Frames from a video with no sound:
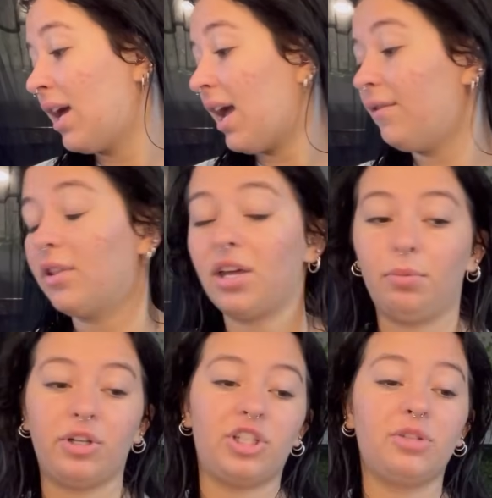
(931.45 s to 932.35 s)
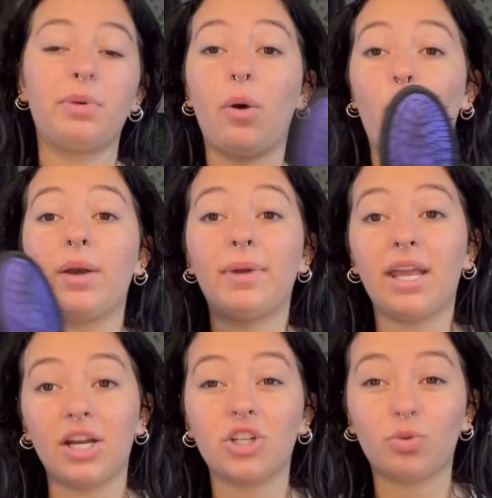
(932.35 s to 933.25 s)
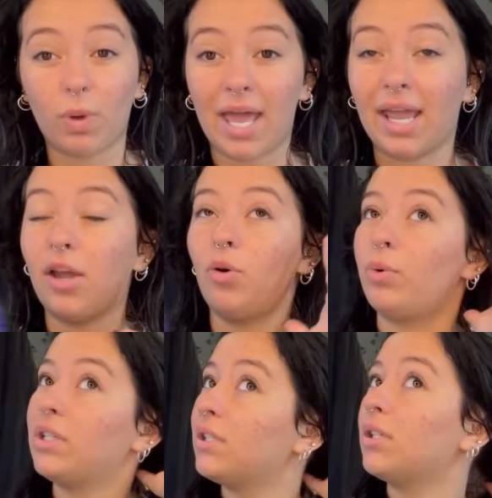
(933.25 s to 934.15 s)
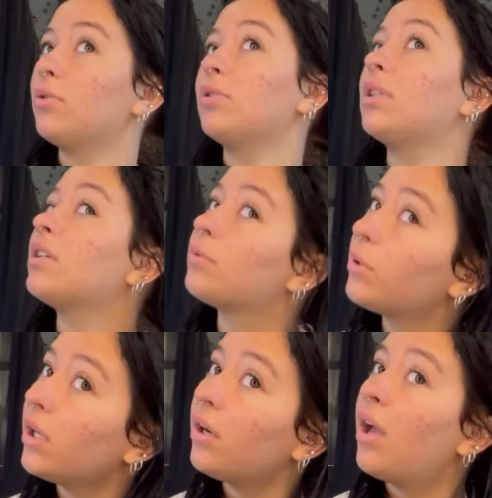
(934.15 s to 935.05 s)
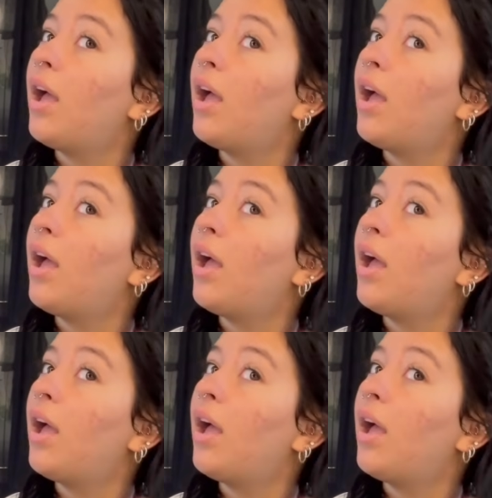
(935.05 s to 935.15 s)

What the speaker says: I have a lot of brushes, but when my hair is wet, I always use this one.